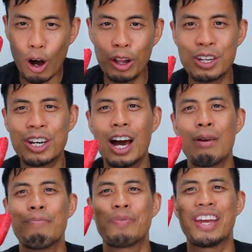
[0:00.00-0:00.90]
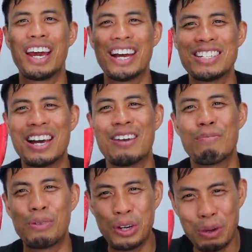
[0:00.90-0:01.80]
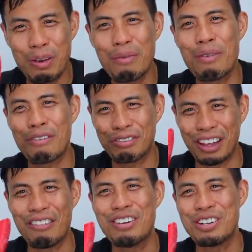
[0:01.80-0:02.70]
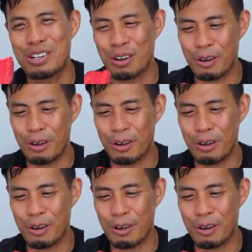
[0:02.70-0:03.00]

All the time, it has that premium flavor to it.